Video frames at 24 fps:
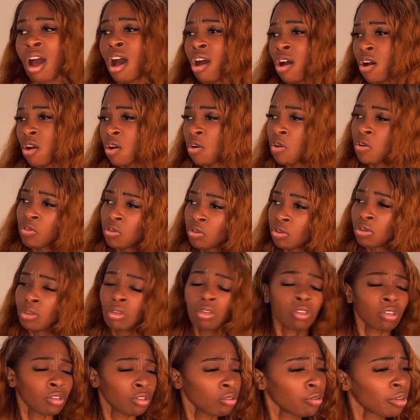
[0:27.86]
Oh,
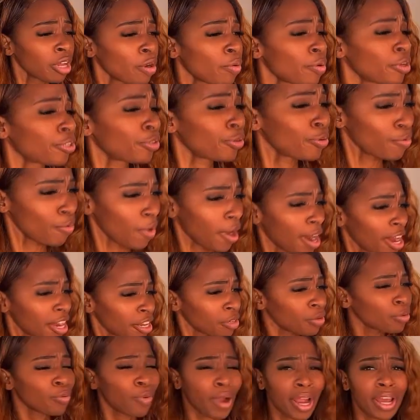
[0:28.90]
you know what, you're
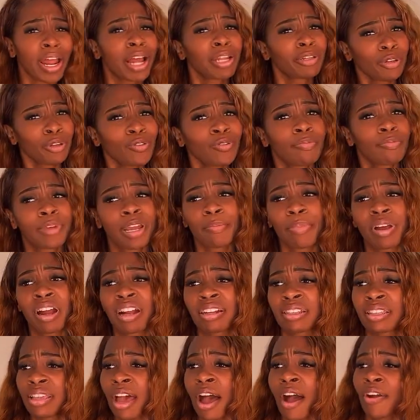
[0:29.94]
right. I do remember
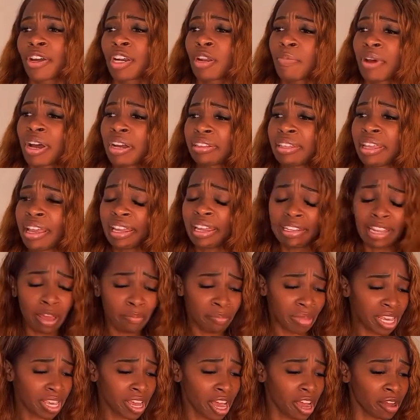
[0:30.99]
her talking about that. Let
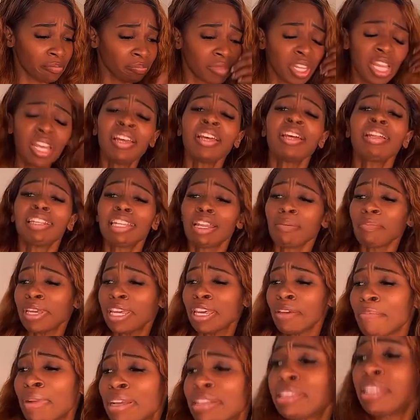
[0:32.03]
me
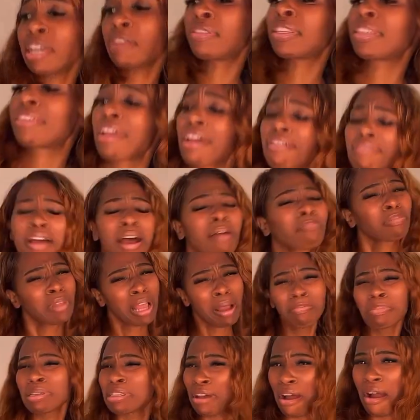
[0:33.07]
get myself together.
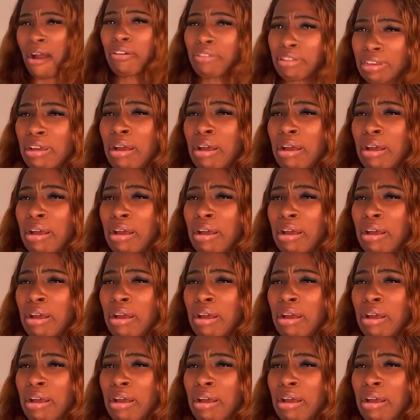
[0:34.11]
I'm sorry.